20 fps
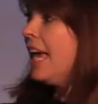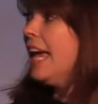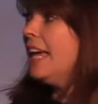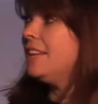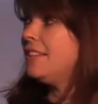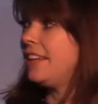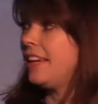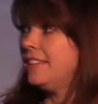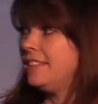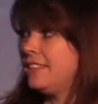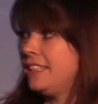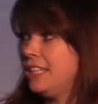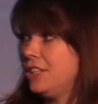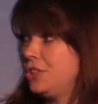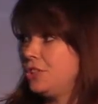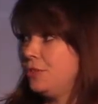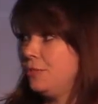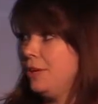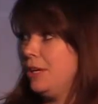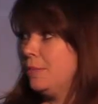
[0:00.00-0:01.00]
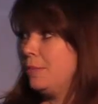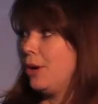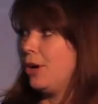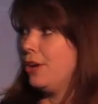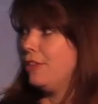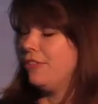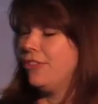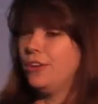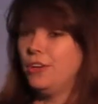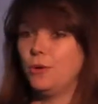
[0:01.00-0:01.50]
And testing should be a part
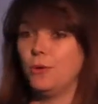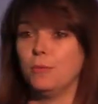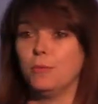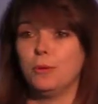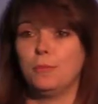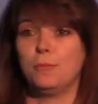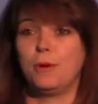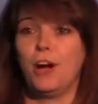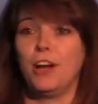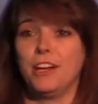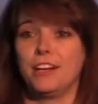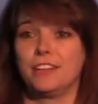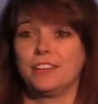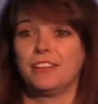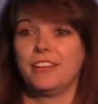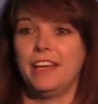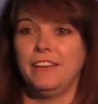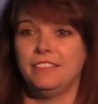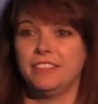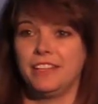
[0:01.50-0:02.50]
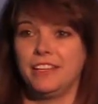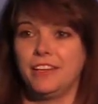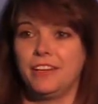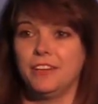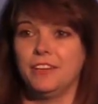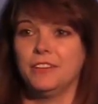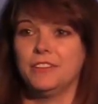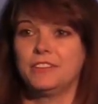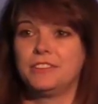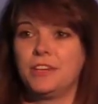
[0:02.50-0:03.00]
of the normal product
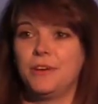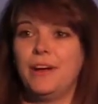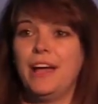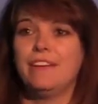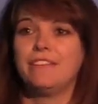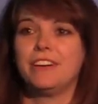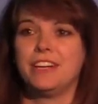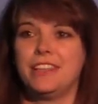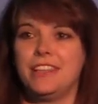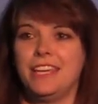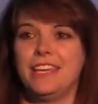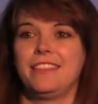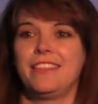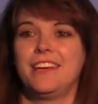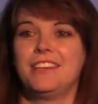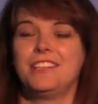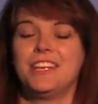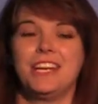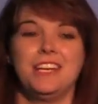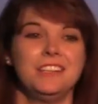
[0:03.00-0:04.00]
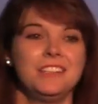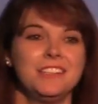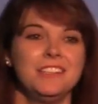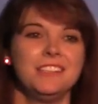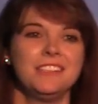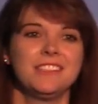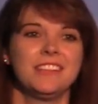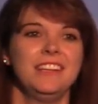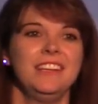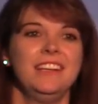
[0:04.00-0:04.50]
lifecycle. So everything that
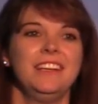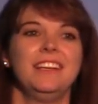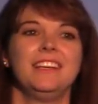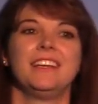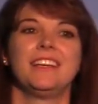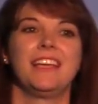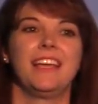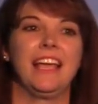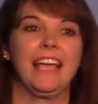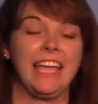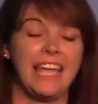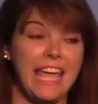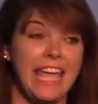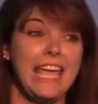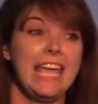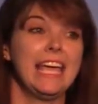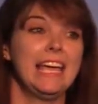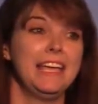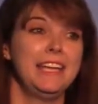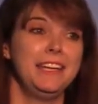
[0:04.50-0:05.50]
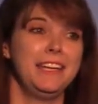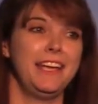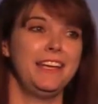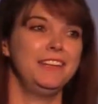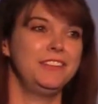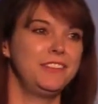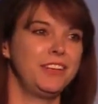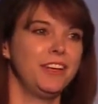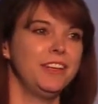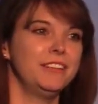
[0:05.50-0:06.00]
changes can
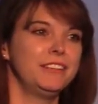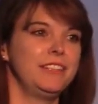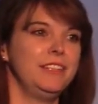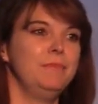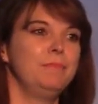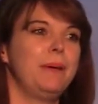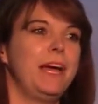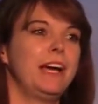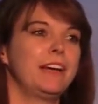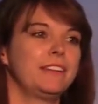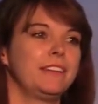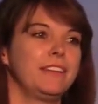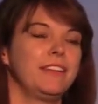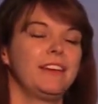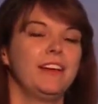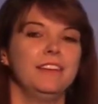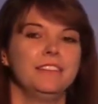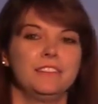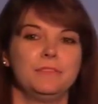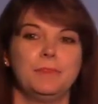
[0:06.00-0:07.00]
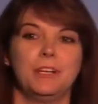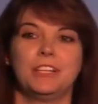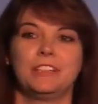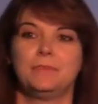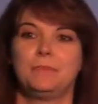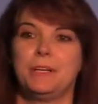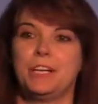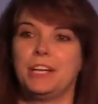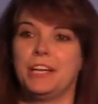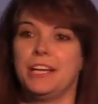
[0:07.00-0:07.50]
and does impact the customer
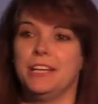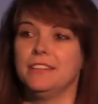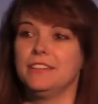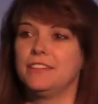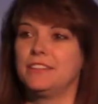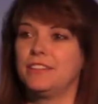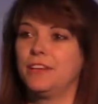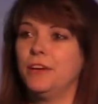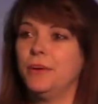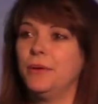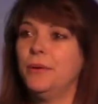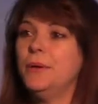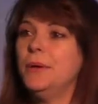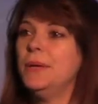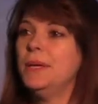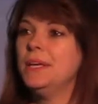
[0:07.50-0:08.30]
experience. So